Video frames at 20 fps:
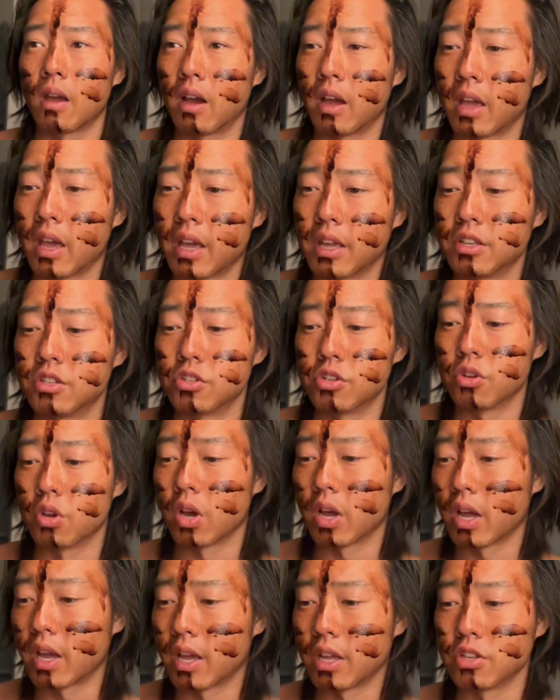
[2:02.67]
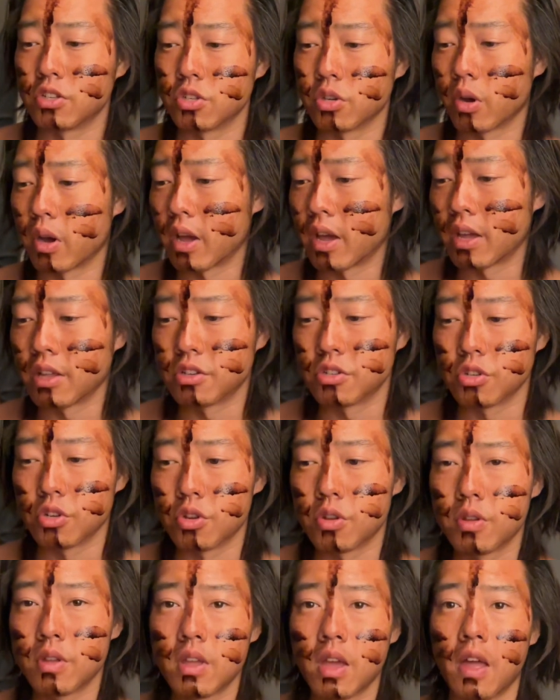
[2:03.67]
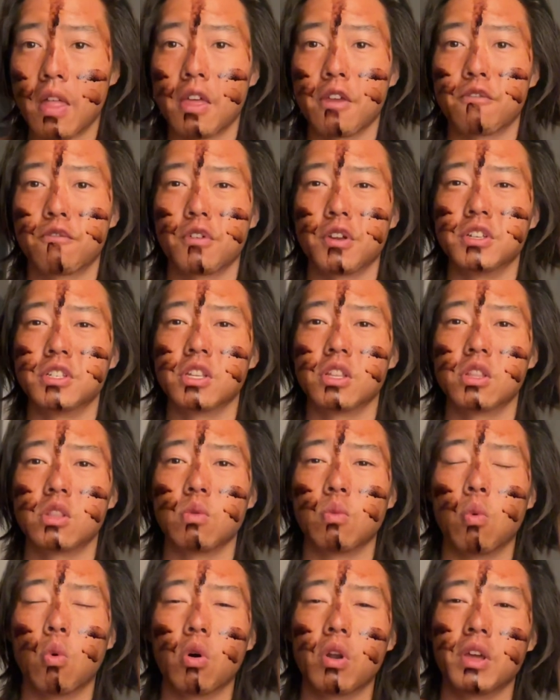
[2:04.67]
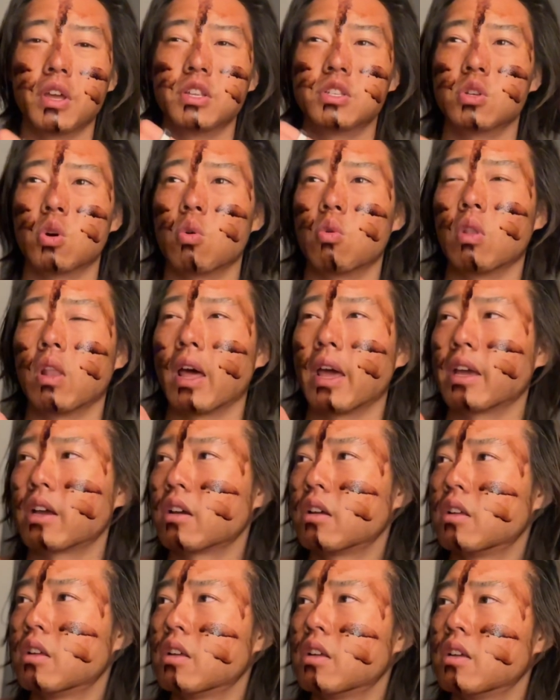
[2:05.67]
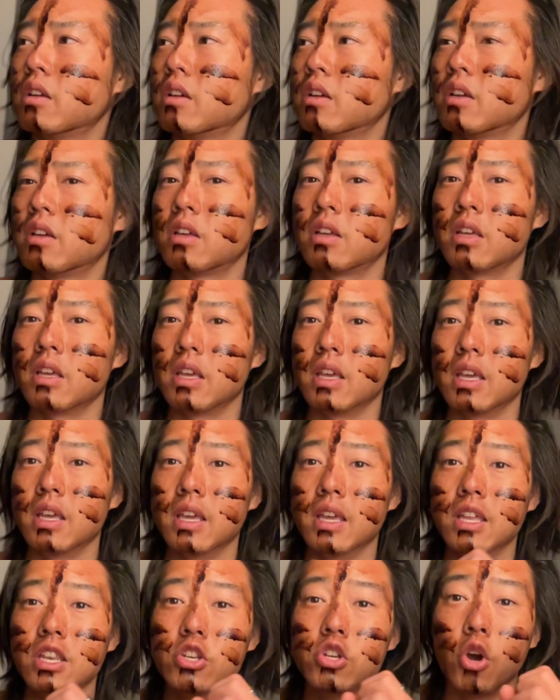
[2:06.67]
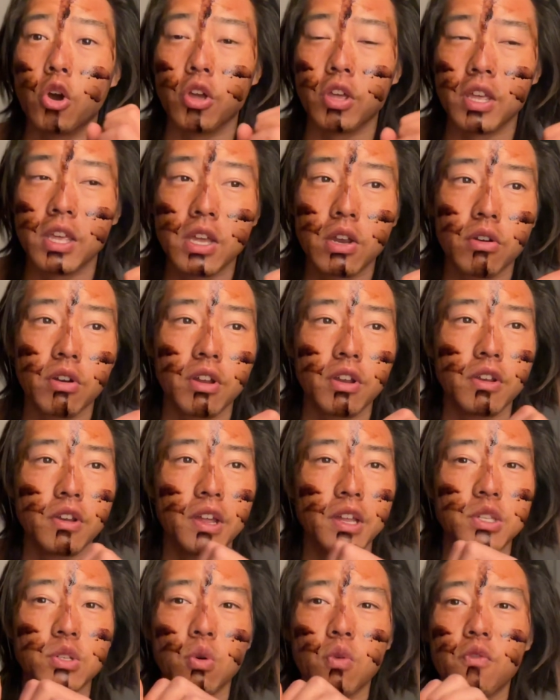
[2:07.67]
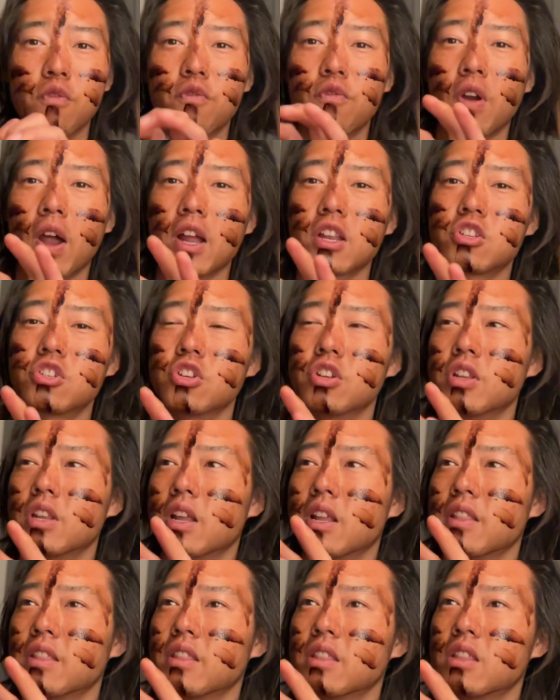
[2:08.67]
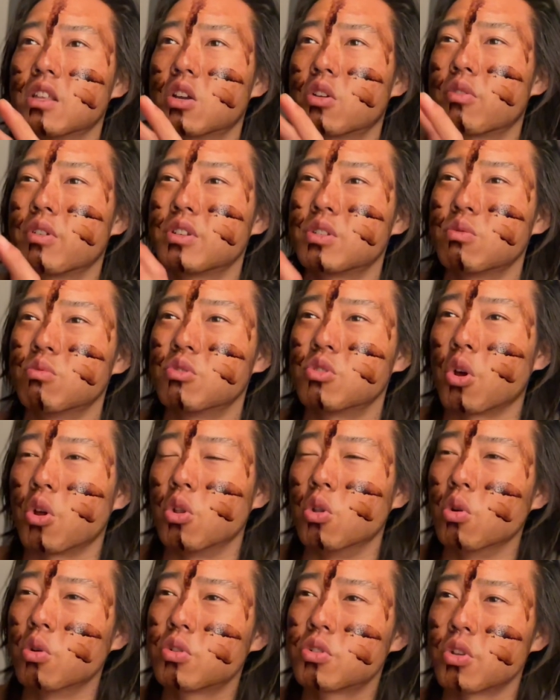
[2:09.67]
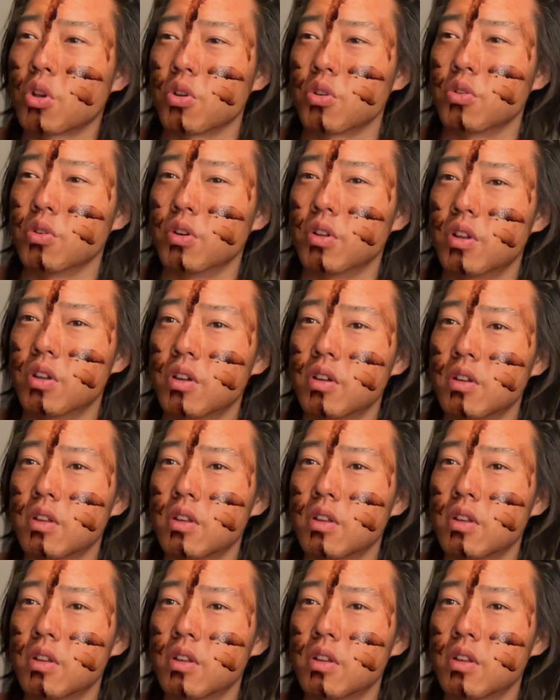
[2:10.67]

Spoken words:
I hate you, I hate you, I hate you, and they freeze it, the water is all like incoherent. It's all fractured and the crystals don't look so good.